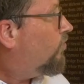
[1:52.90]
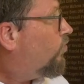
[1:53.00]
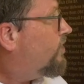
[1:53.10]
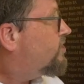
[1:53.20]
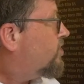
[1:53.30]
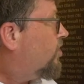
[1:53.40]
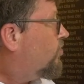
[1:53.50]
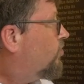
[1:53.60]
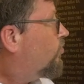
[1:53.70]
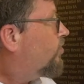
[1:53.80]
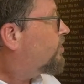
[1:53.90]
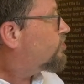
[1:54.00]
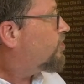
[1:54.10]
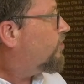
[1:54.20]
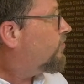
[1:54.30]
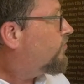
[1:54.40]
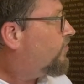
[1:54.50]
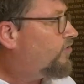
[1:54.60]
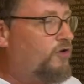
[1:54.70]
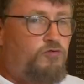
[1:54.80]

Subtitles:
window which shows the